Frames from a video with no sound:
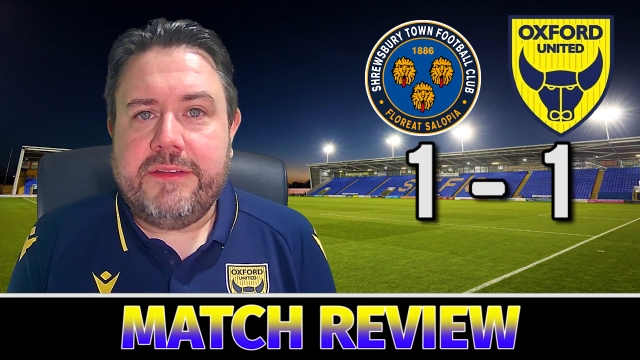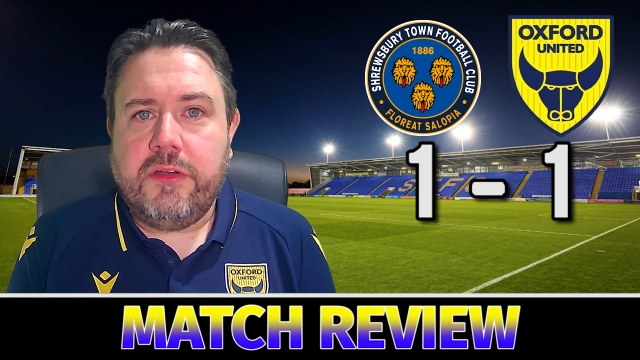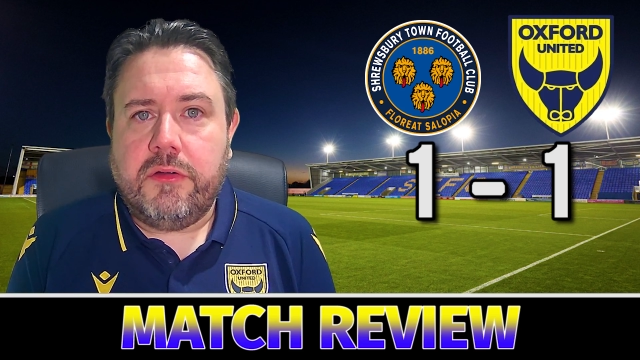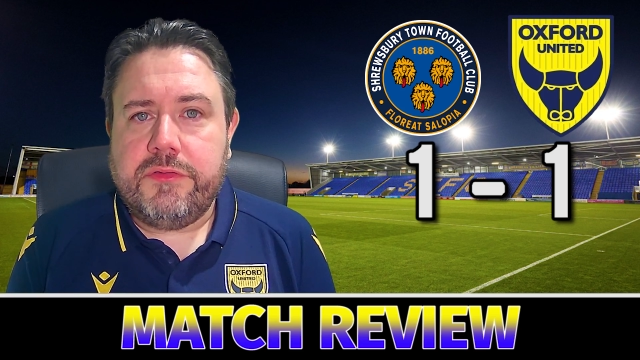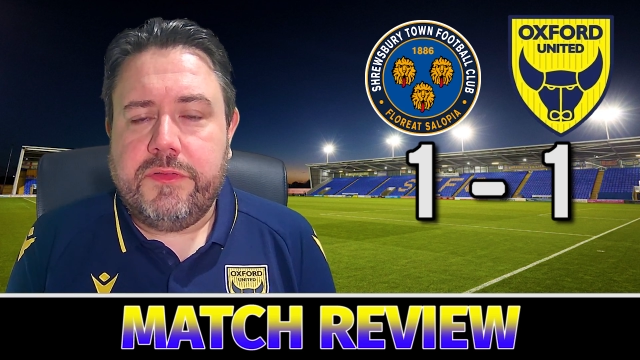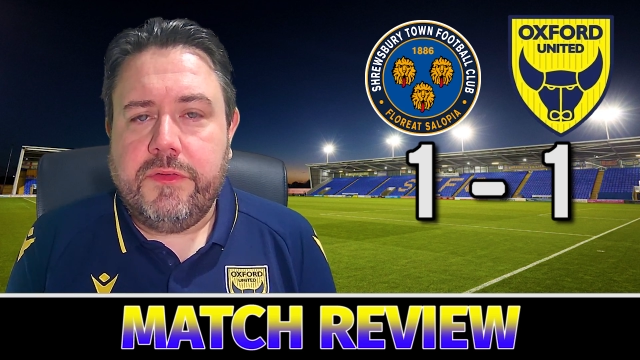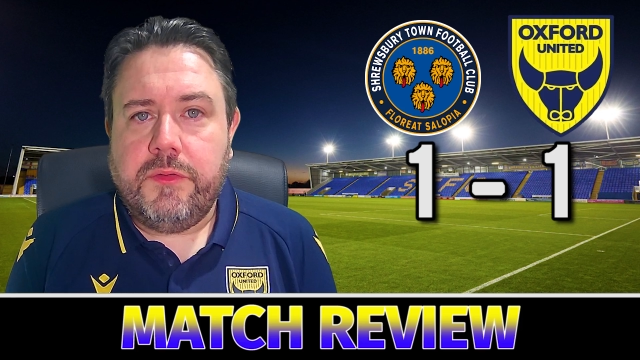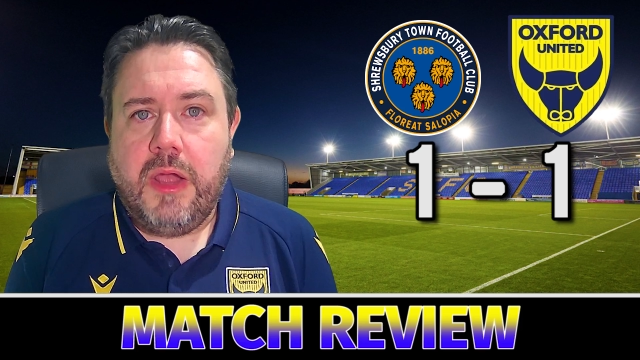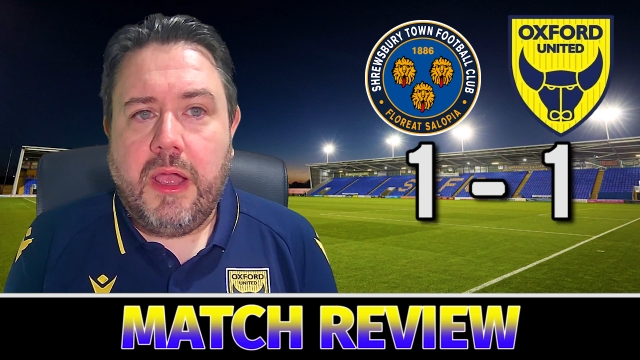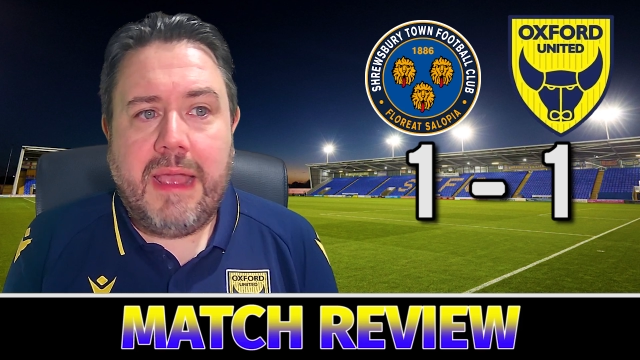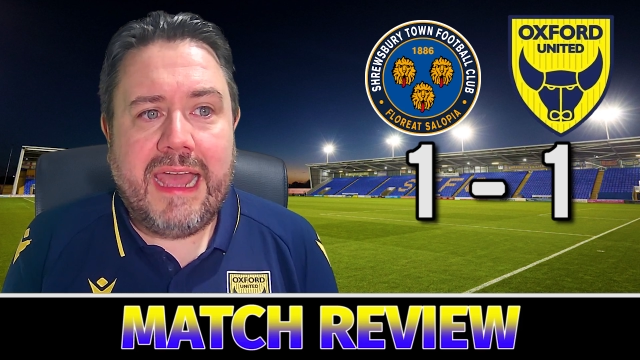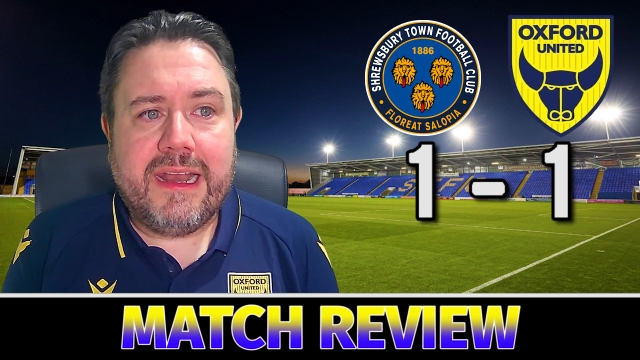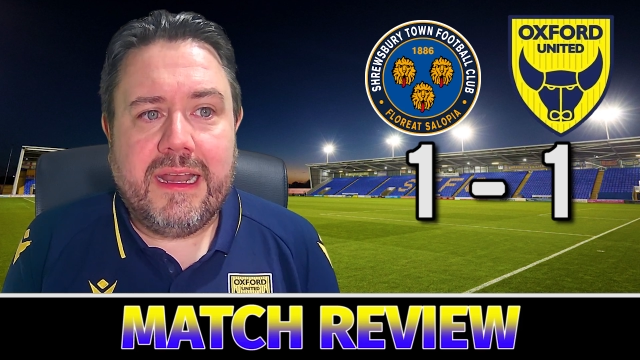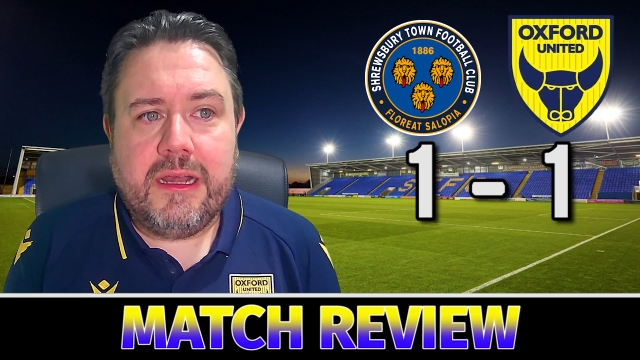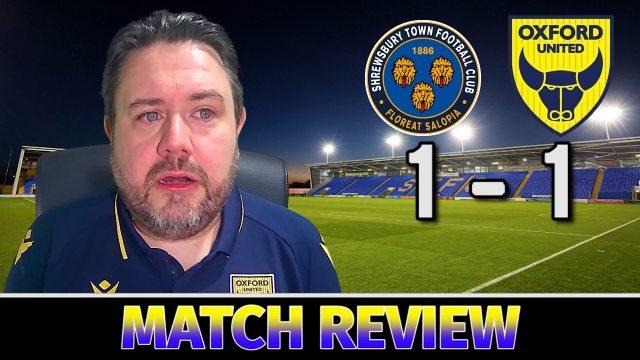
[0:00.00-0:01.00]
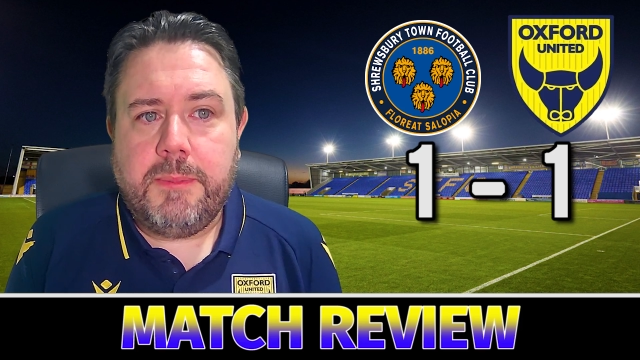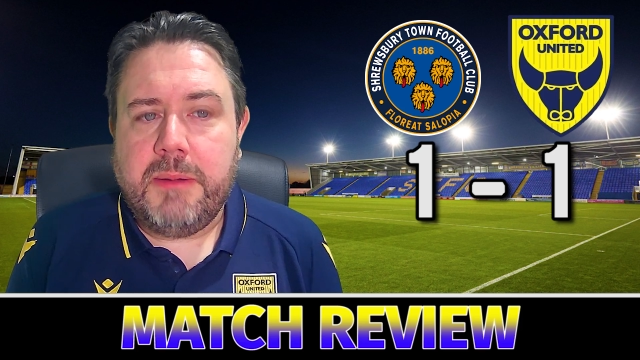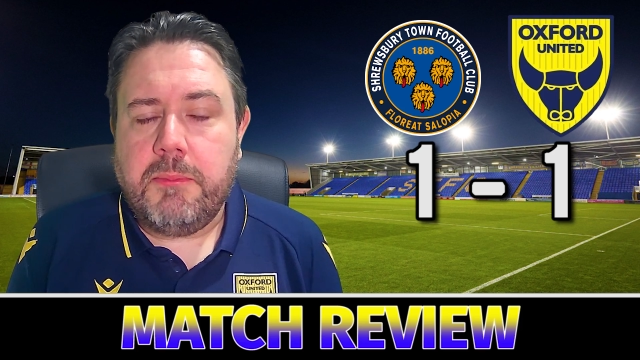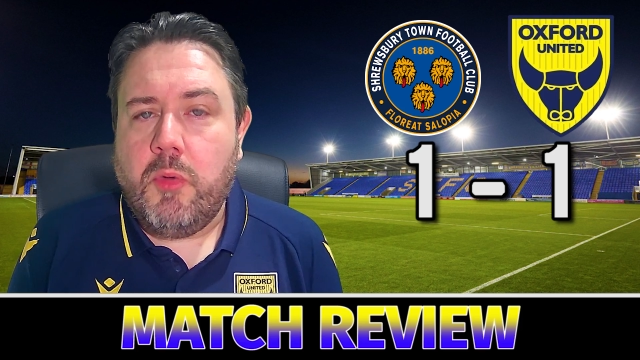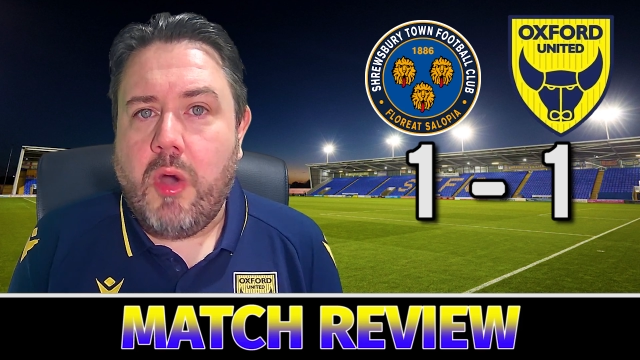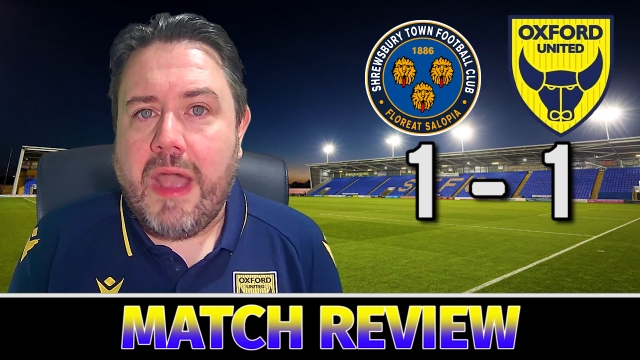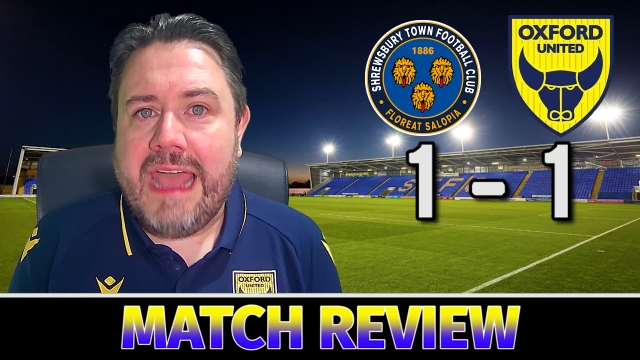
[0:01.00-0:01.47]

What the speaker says: Oxford had a little bit more